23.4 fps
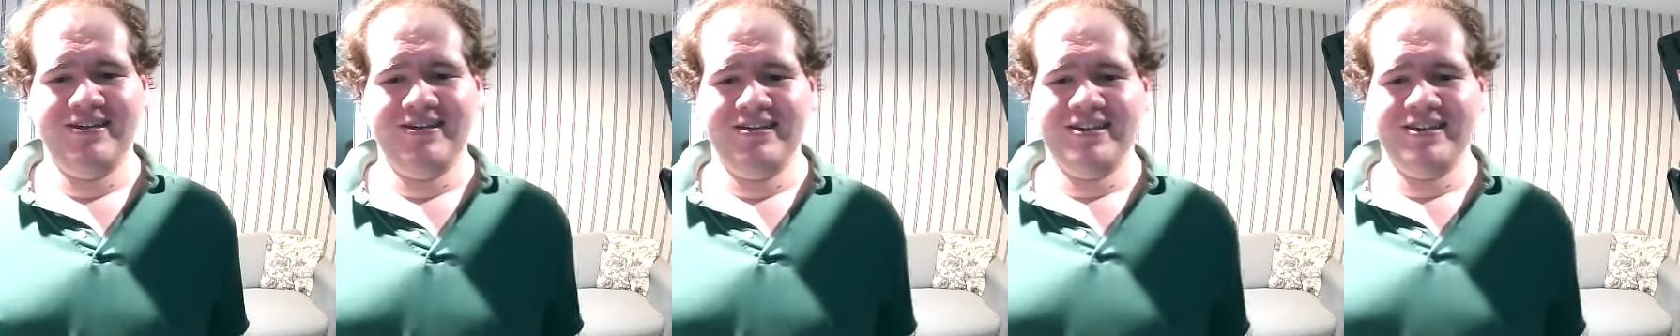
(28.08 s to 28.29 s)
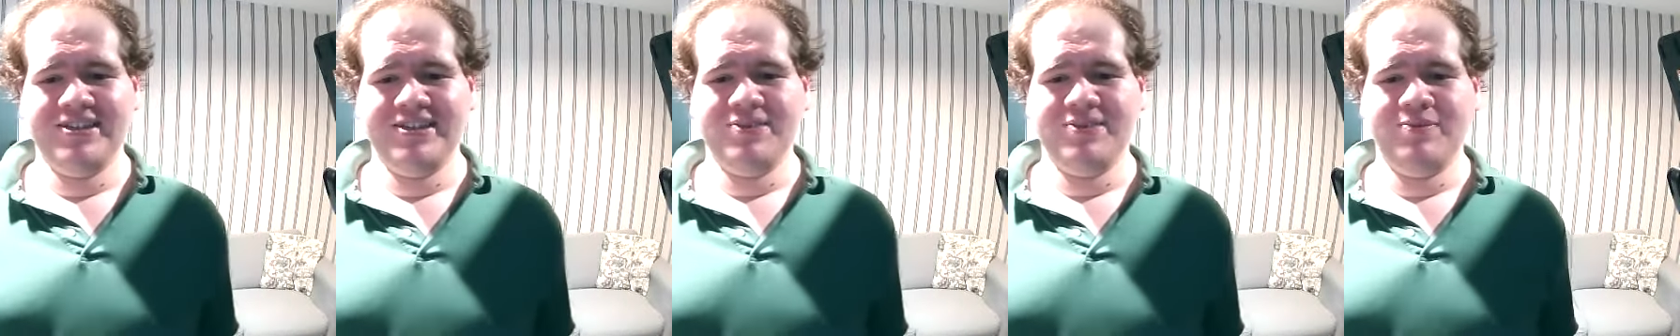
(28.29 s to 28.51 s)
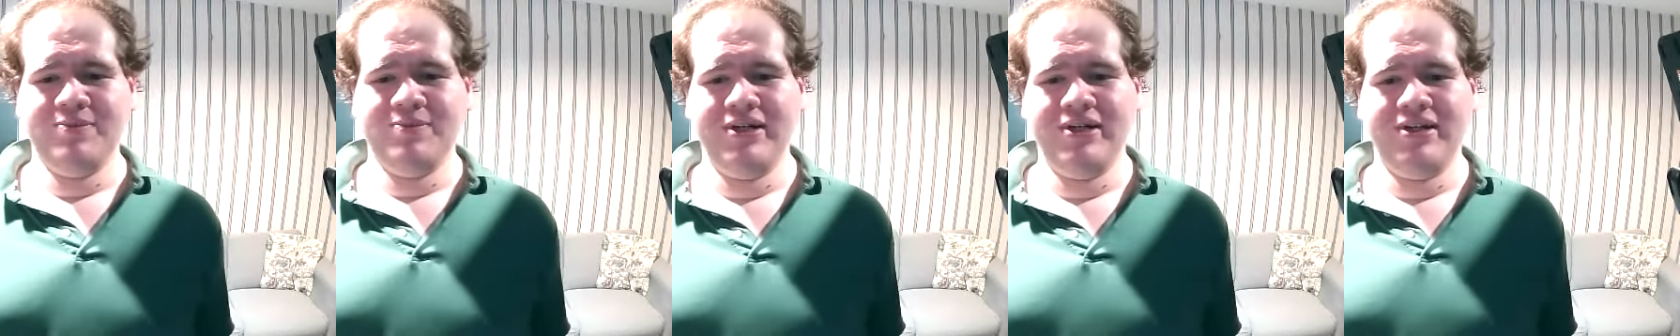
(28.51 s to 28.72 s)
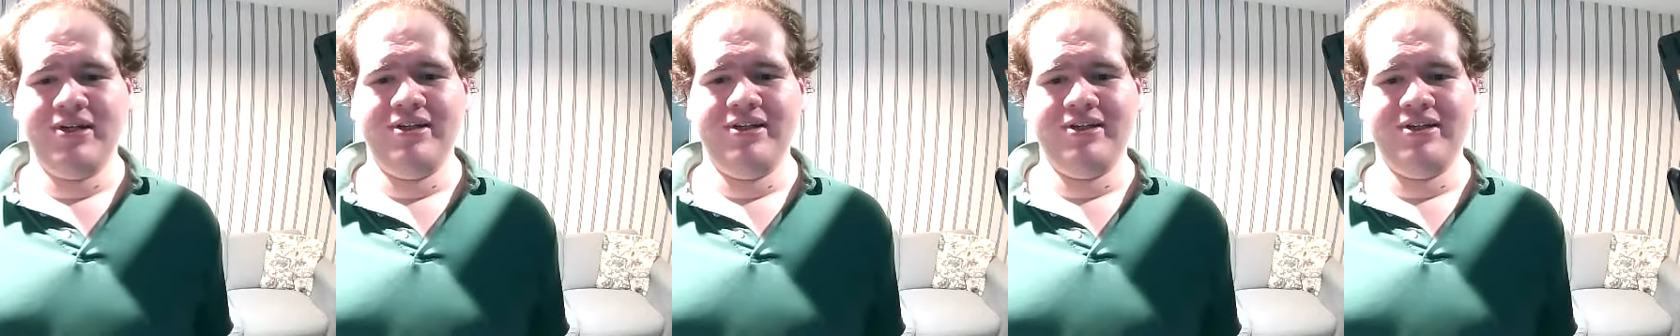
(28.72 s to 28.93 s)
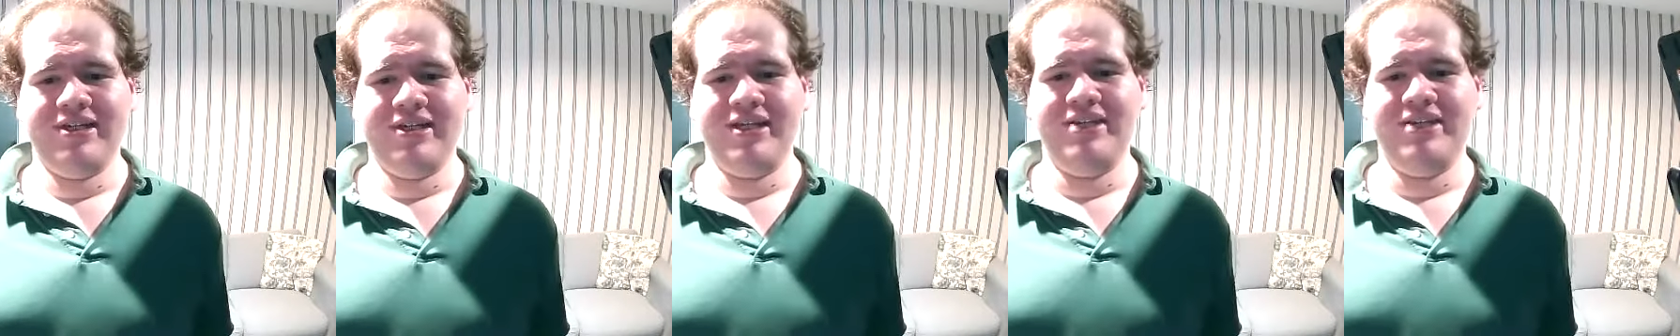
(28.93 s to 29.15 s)
This
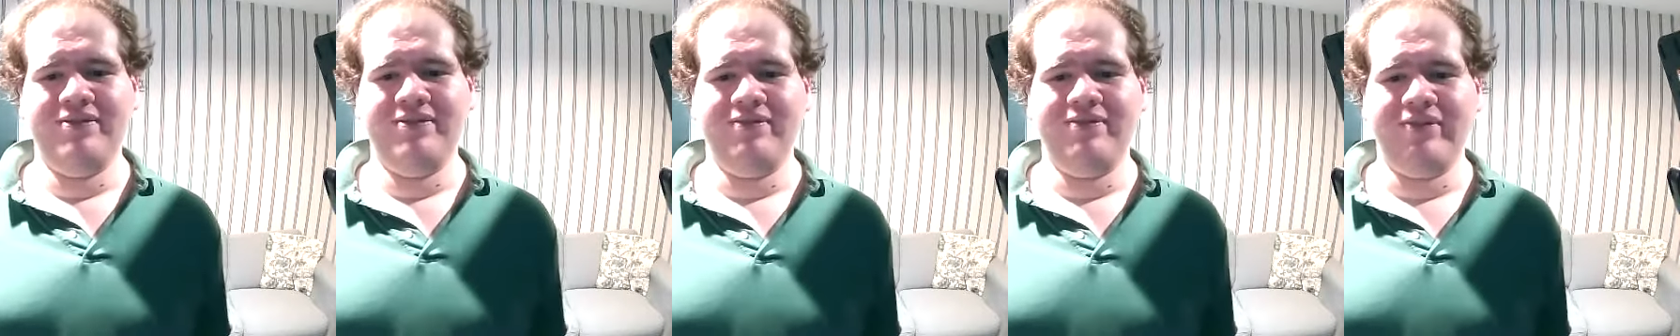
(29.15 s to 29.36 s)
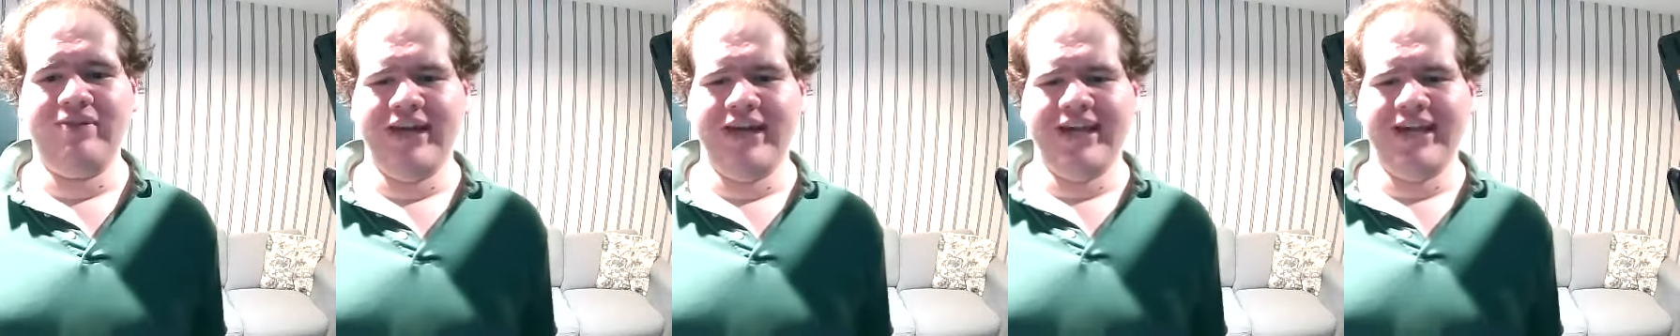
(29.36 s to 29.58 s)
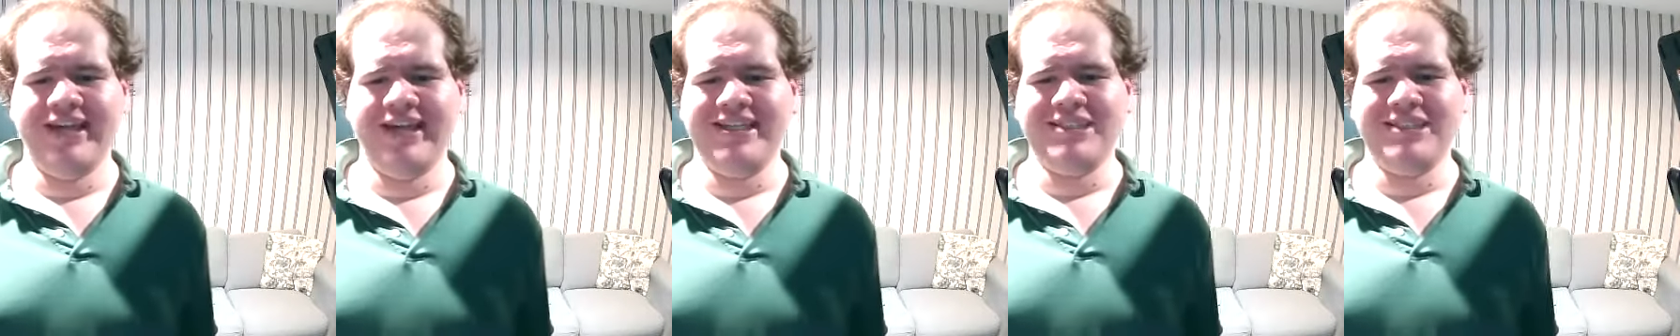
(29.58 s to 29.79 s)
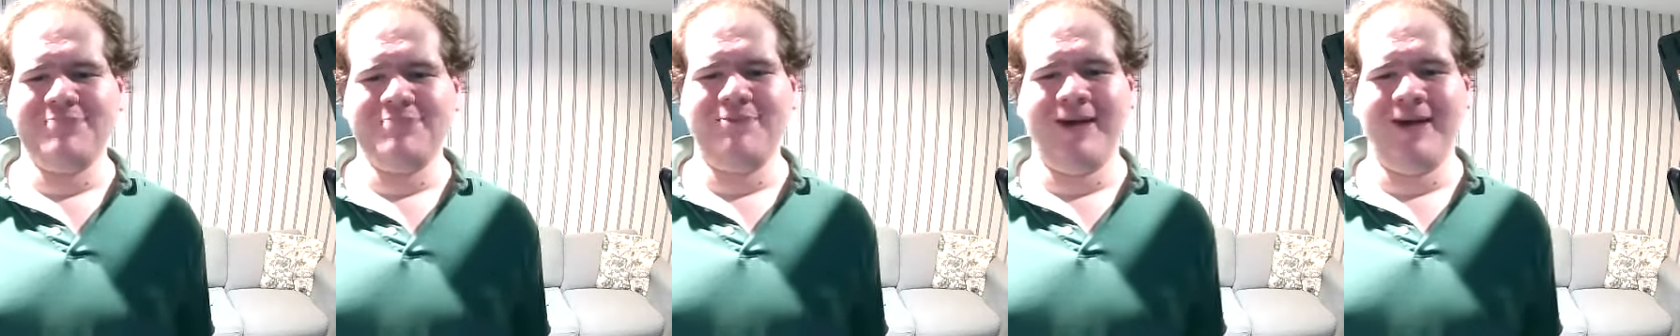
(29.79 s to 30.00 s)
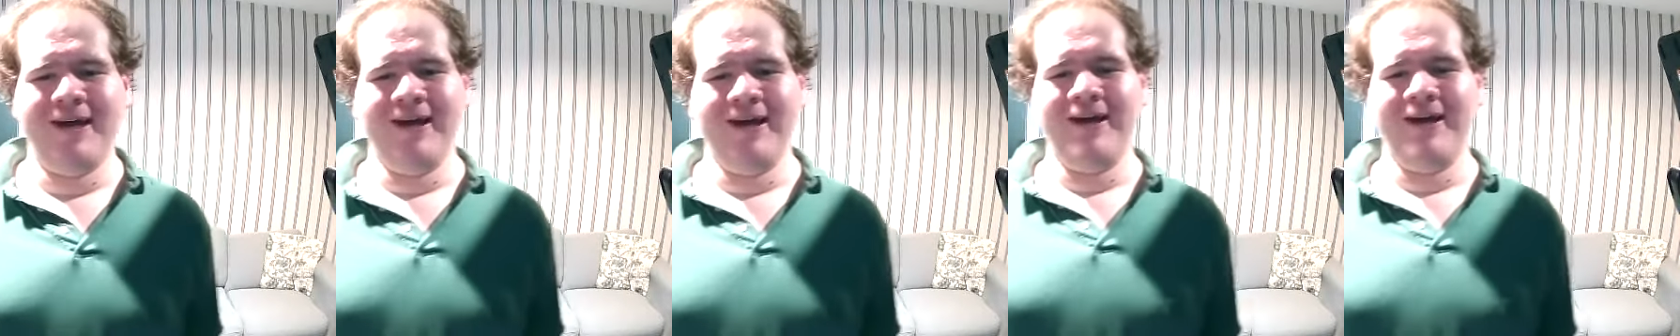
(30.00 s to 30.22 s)
world can race
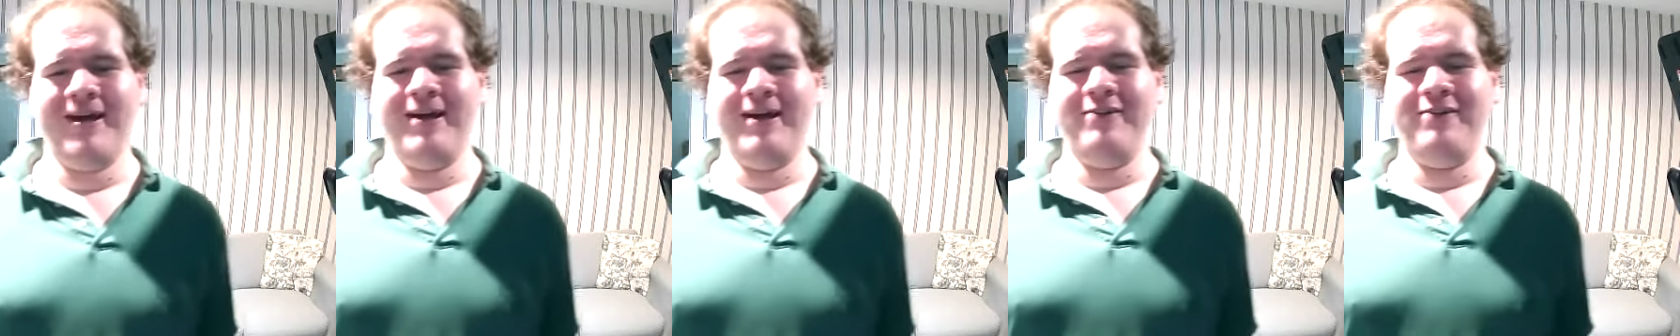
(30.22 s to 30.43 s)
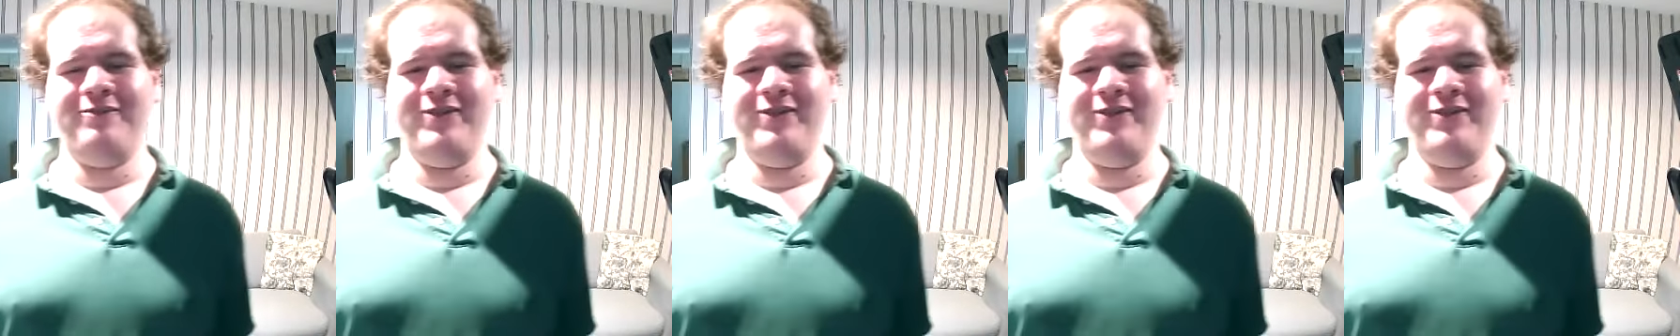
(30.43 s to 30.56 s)
by